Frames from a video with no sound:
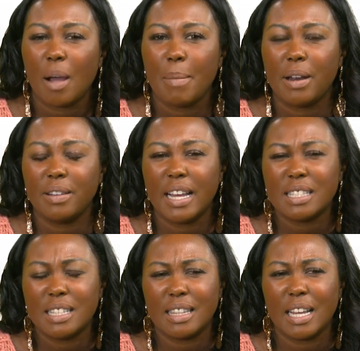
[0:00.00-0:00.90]
about it.
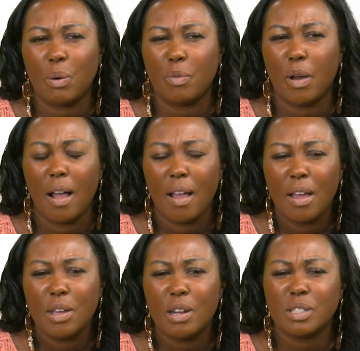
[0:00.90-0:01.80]
That's the thing of,
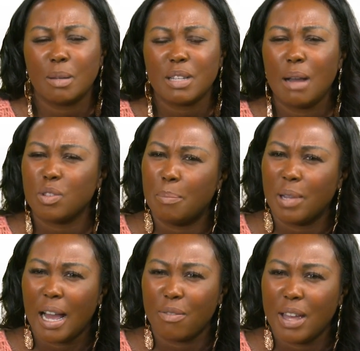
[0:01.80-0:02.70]
you know, sometimes with
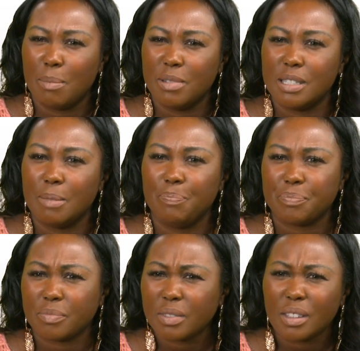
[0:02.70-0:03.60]
black families.
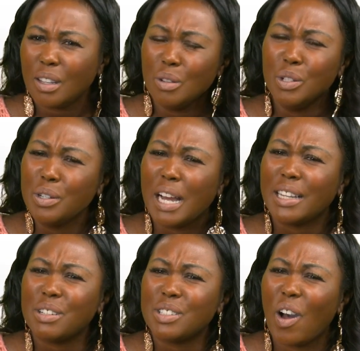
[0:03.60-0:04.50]
You're not
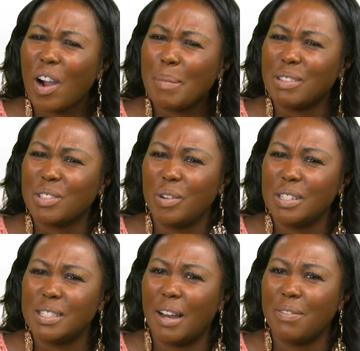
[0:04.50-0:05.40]
allowed to talk about certain
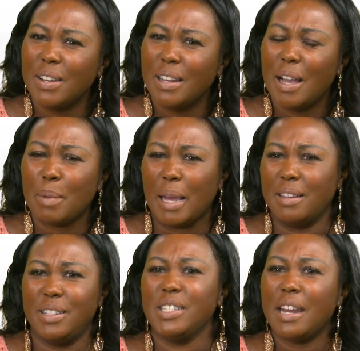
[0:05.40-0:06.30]
stuff. And like,
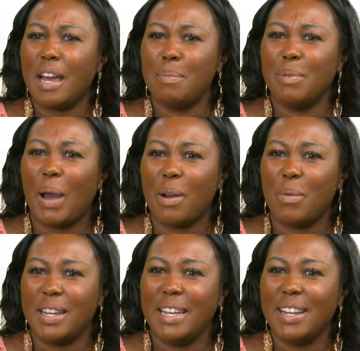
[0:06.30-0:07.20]
shut up, I don't
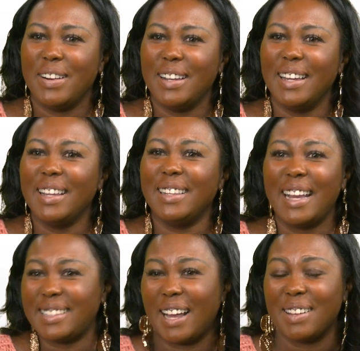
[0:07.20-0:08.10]
want to hear it.
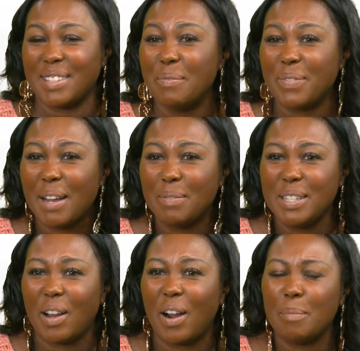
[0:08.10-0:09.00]
That's how some
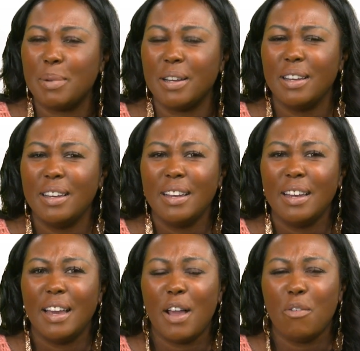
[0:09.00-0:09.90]
families are. But
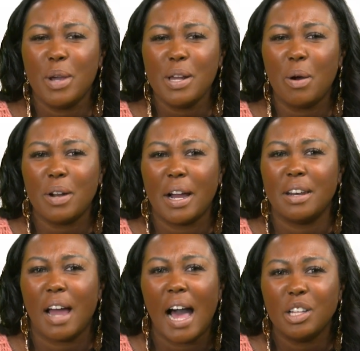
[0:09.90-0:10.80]
if we don't
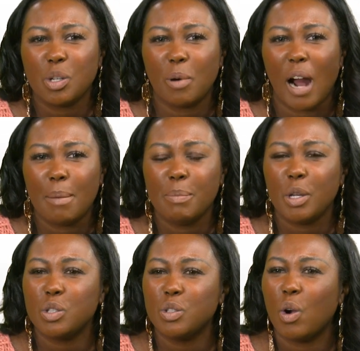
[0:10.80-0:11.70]
acknowledge a problem,
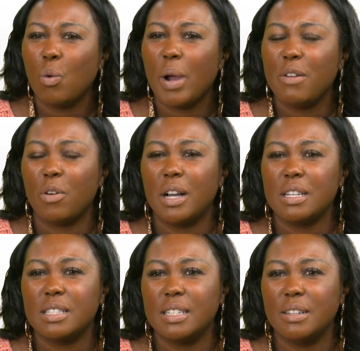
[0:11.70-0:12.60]
there's no way for
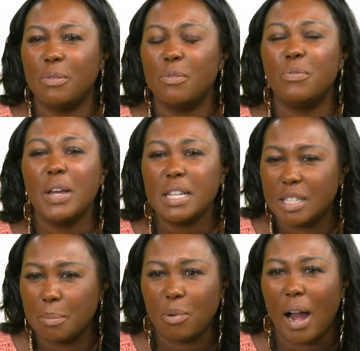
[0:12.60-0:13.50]
us to fix
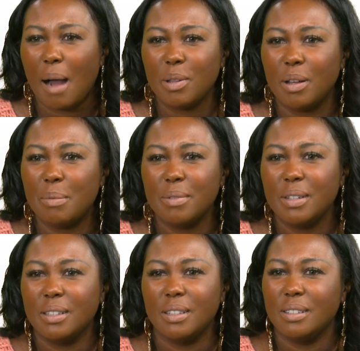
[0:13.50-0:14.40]
the problem.
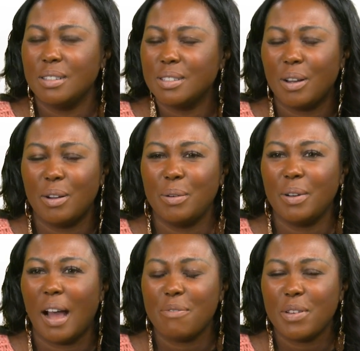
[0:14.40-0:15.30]
So
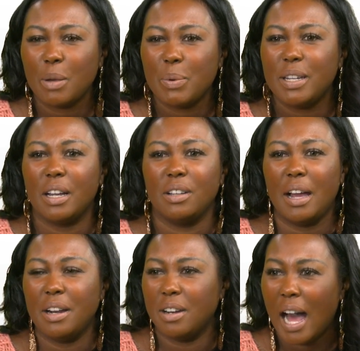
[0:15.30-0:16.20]
I feel like we need to
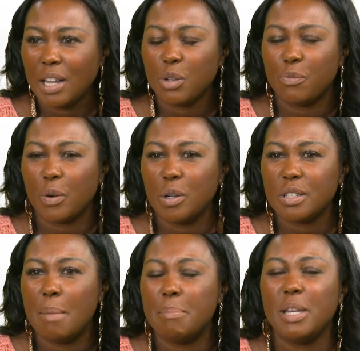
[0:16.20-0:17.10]
acknowledge it first
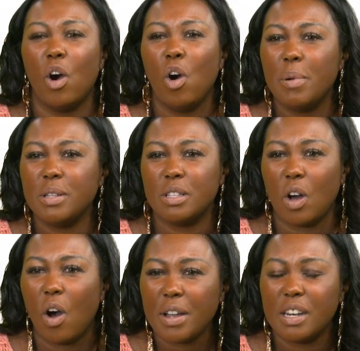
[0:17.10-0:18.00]
and be open to
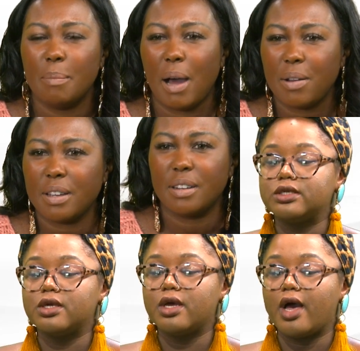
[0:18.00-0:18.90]
talking about it.
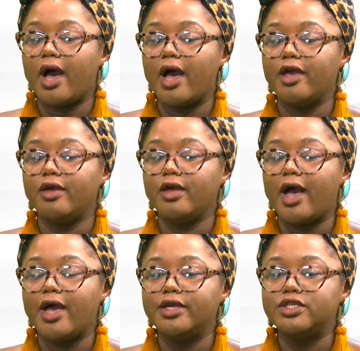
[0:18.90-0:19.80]
I,
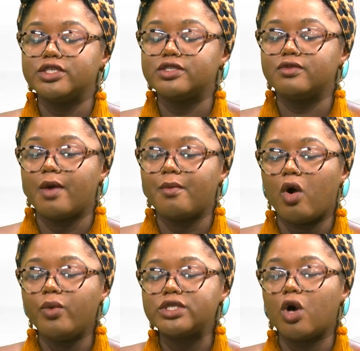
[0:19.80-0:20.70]
I just, I'm
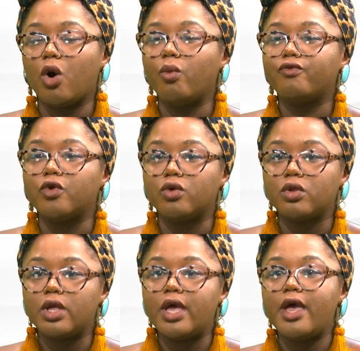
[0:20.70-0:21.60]
always hopeful
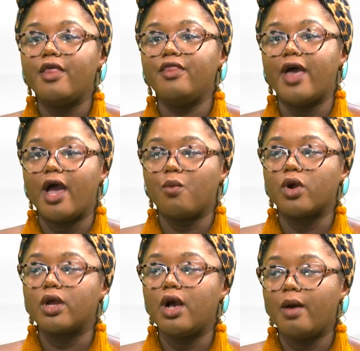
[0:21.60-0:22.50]
that
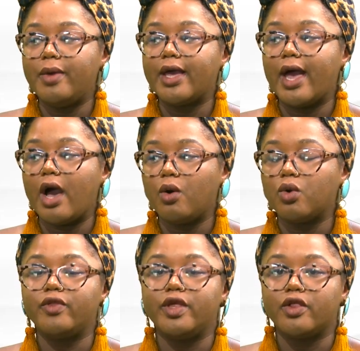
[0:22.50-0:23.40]
we're coming out
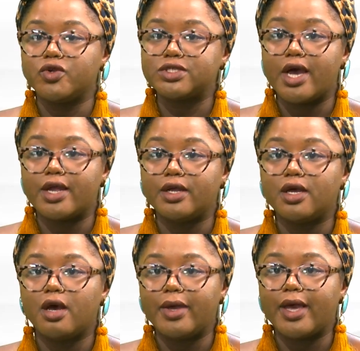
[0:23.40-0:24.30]
on the other side and
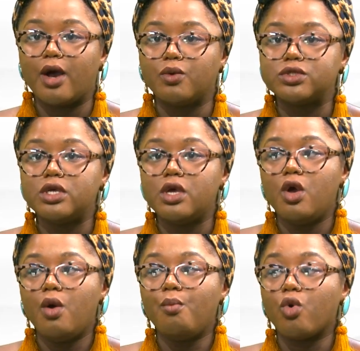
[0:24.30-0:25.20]
coming out
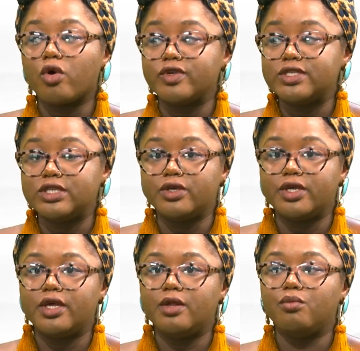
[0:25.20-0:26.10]
more
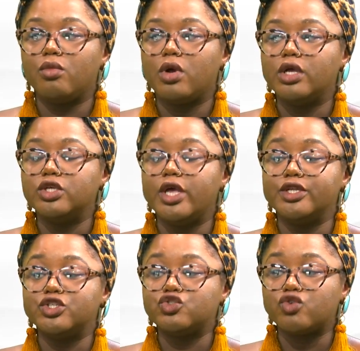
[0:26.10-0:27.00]
resilient and, uh,
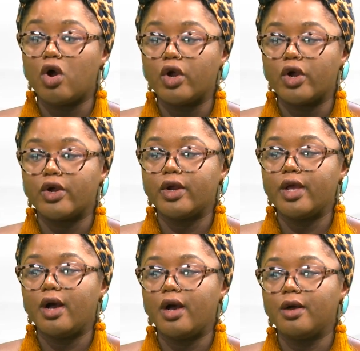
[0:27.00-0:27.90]
and stronger.
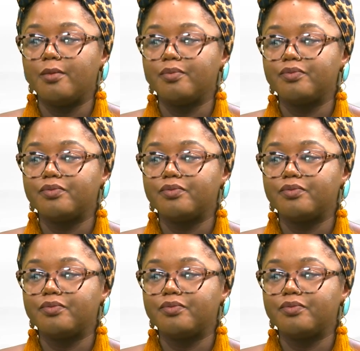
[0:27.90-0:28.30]
Um,